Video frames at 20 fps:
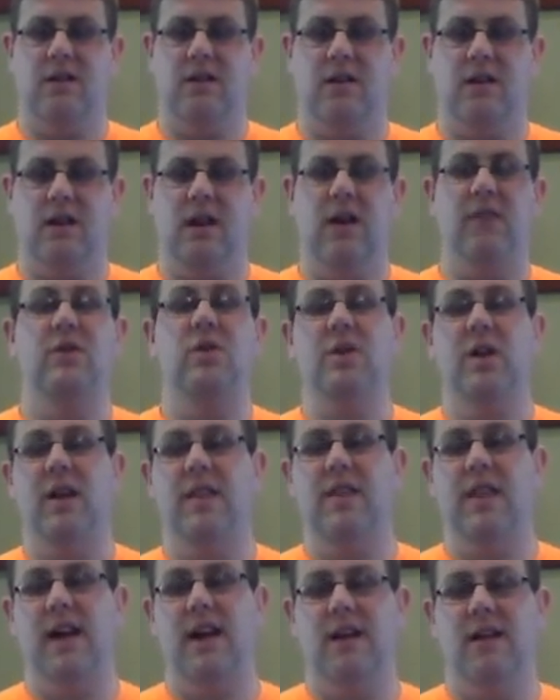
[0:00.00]
Have you done
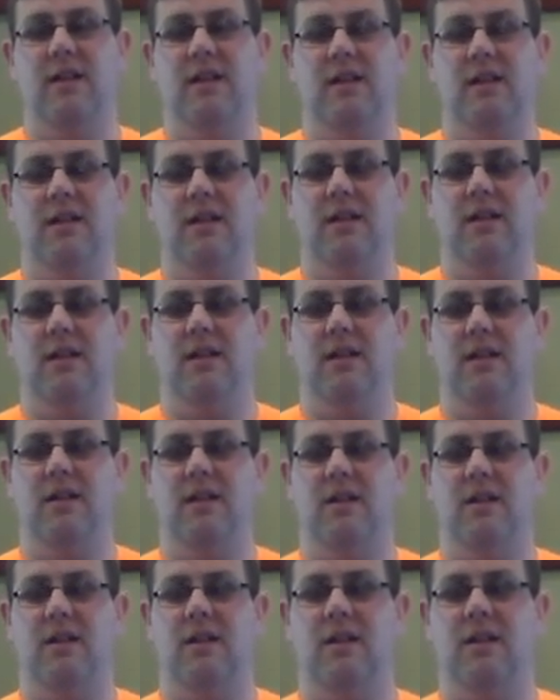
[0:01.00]
that?
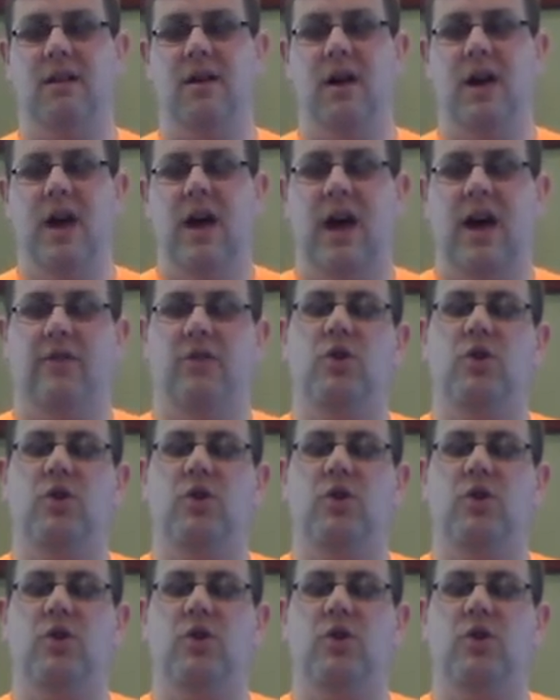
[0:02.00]
Have